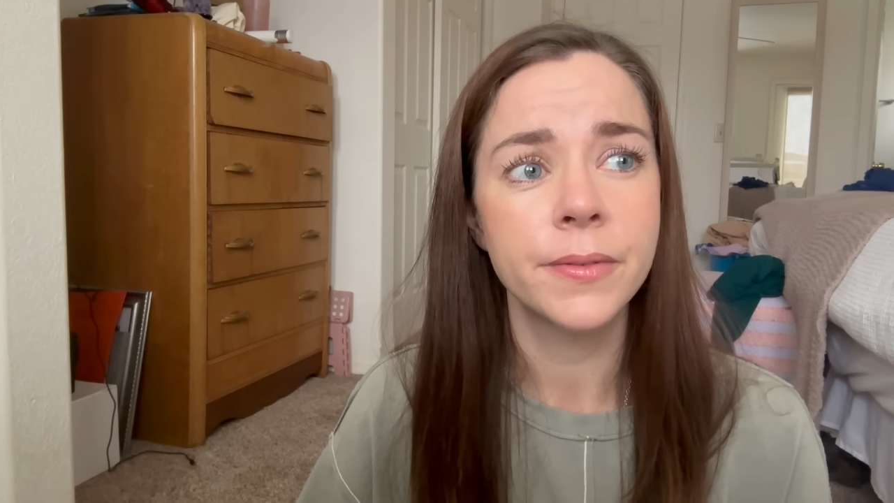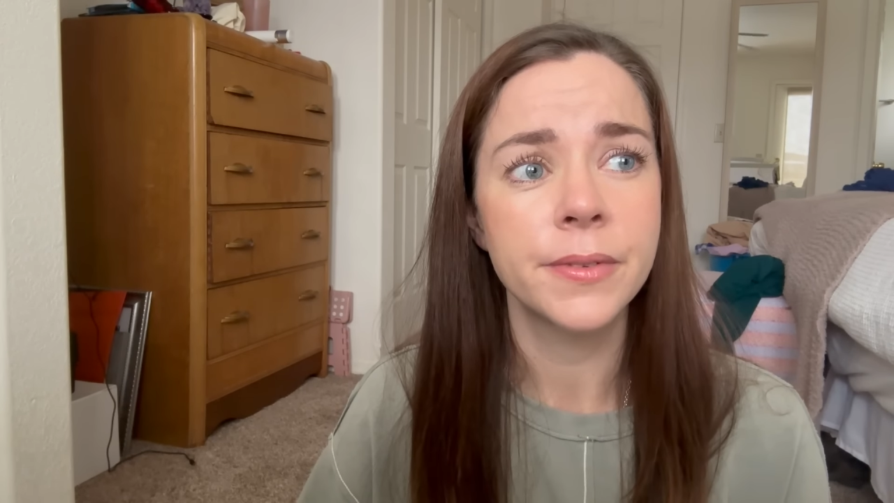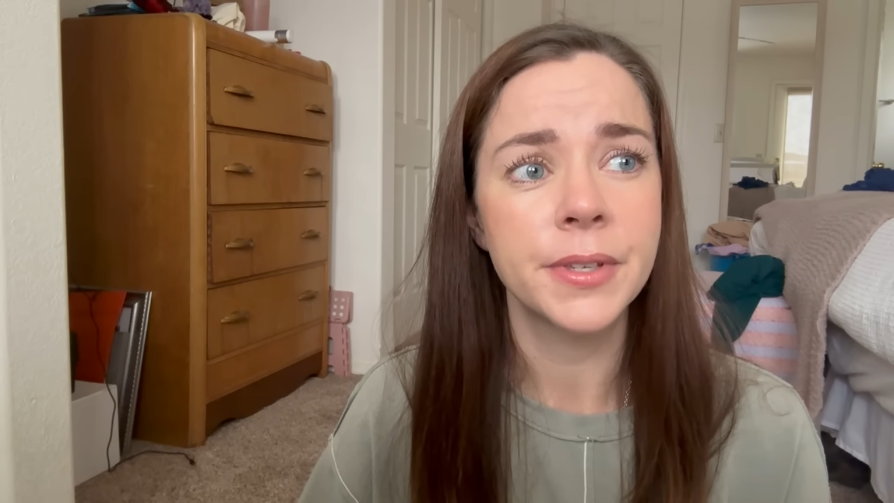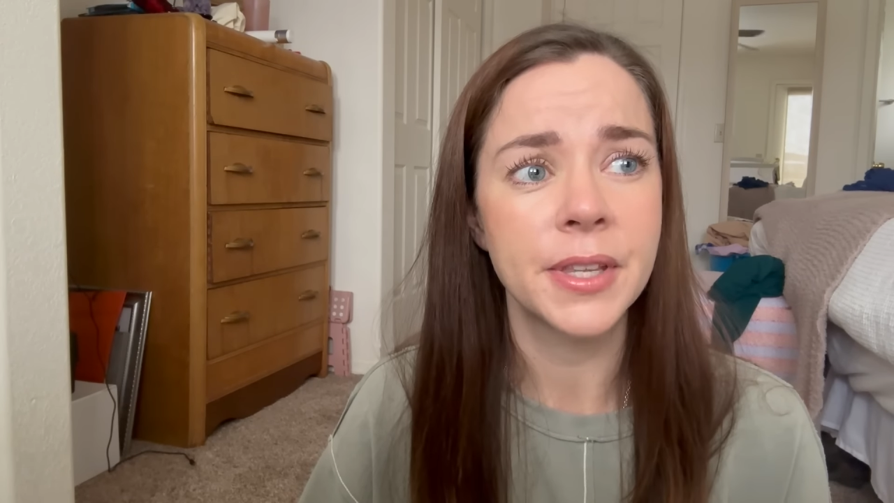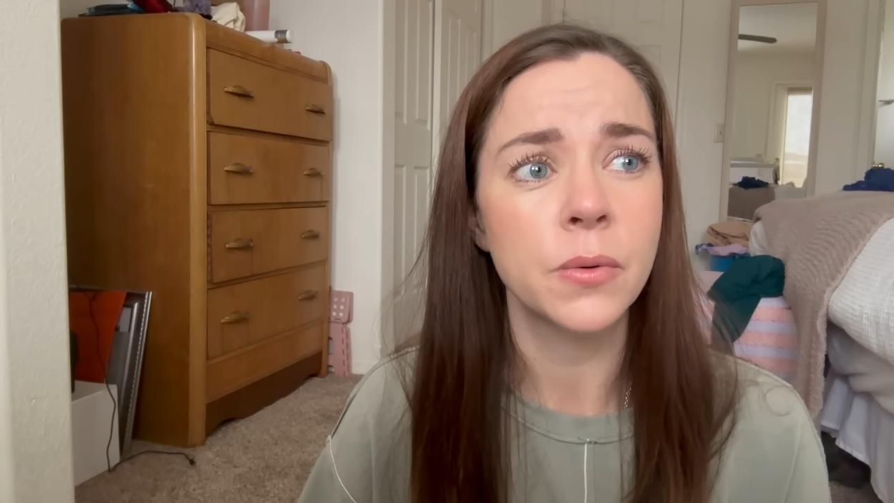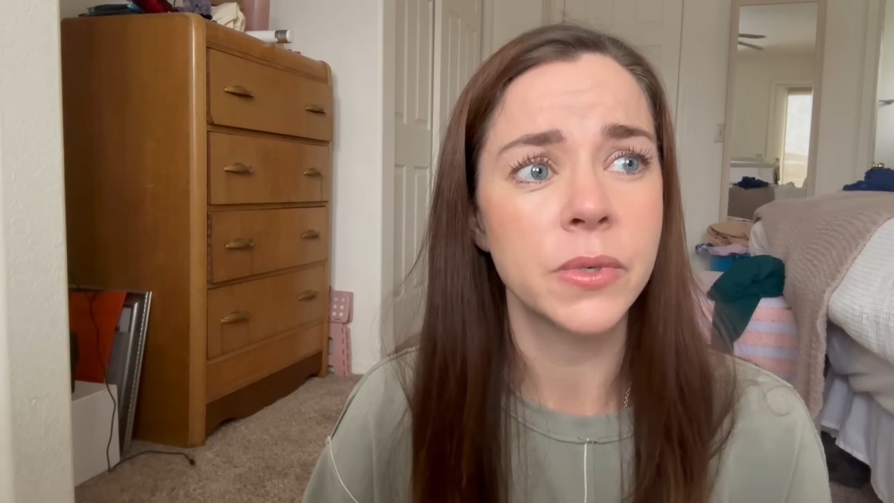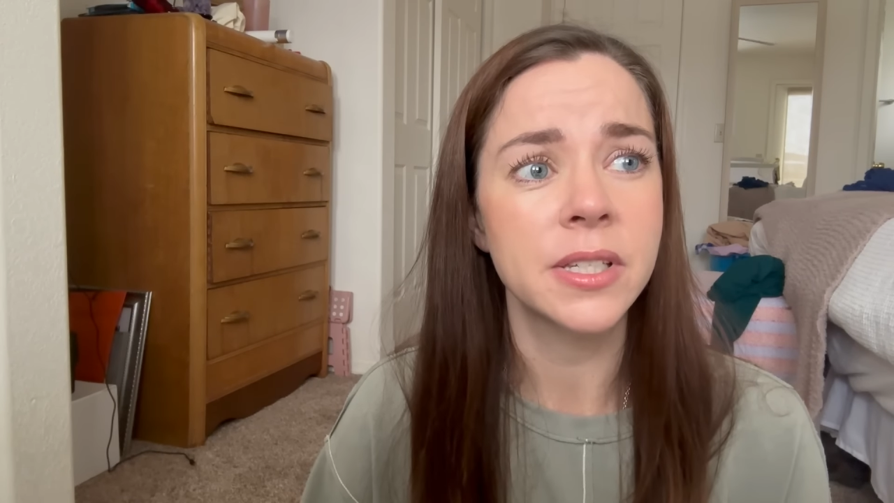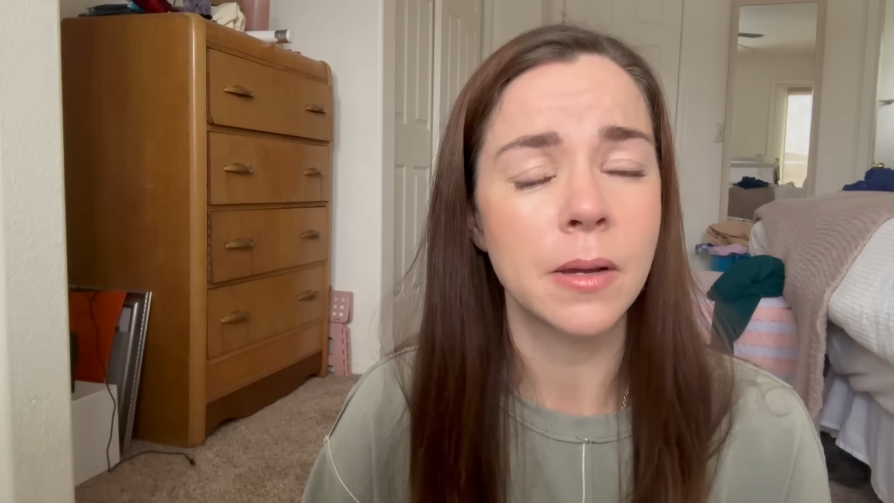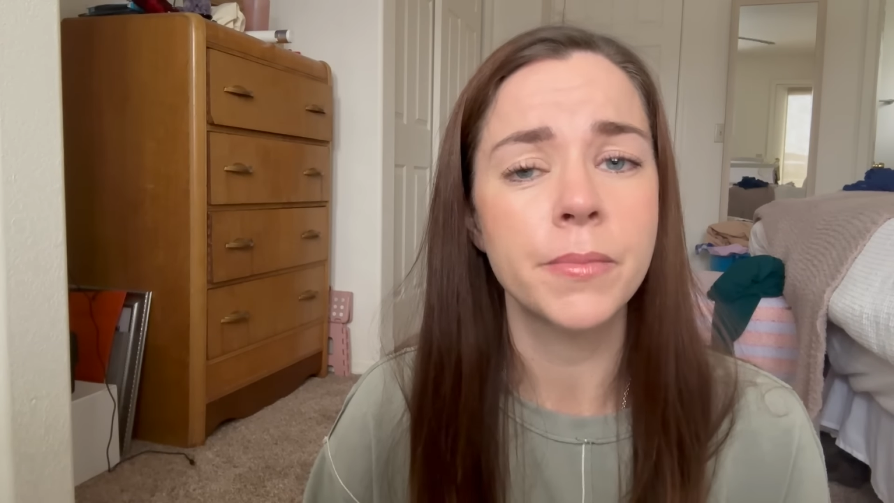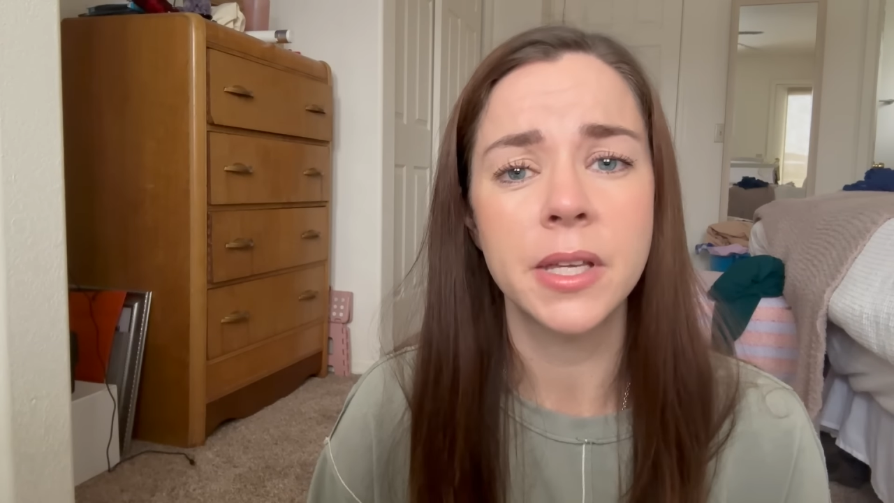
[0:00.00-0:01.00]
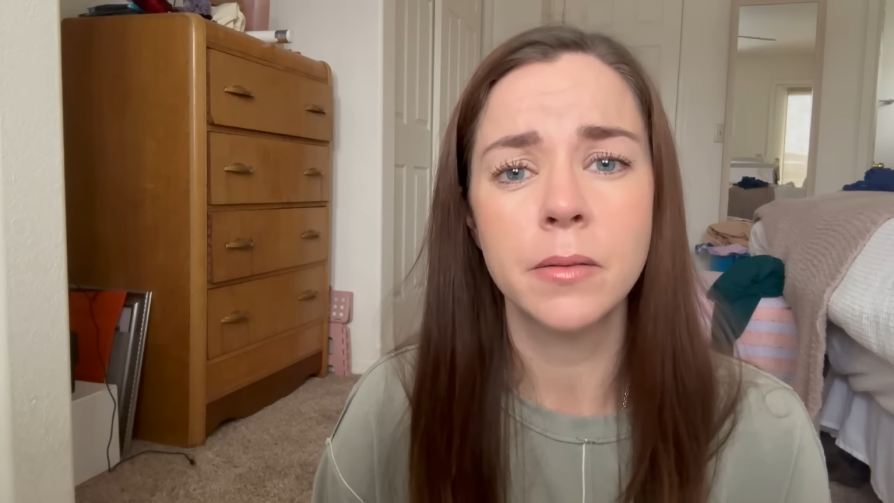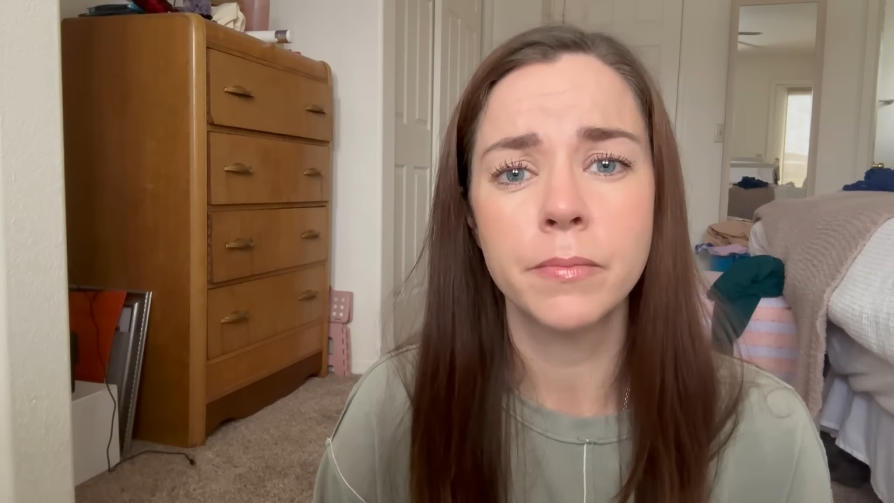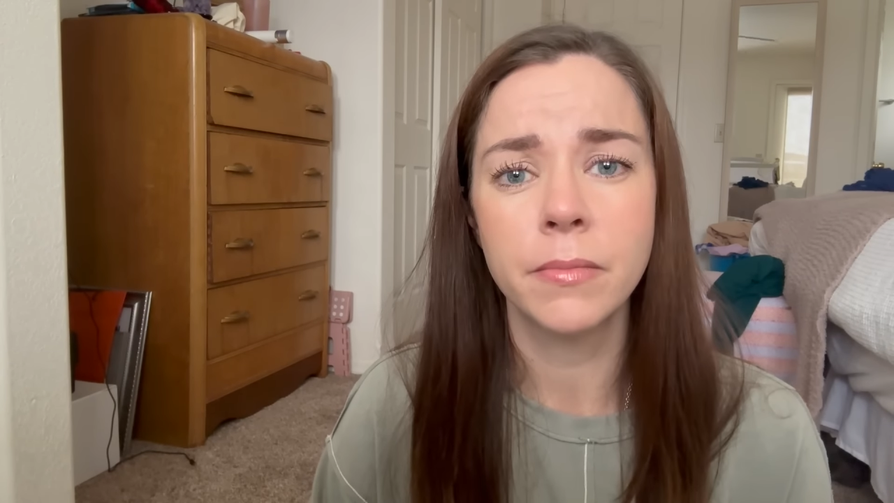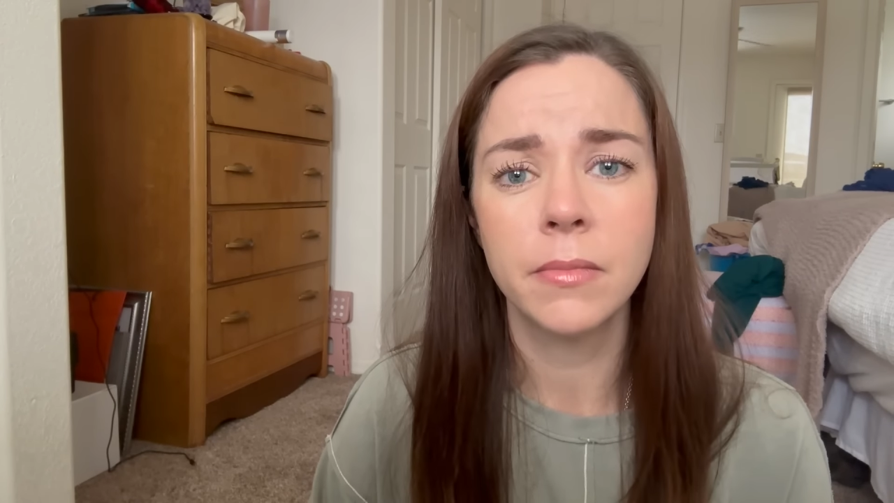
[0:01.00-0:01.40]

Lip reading: that there was something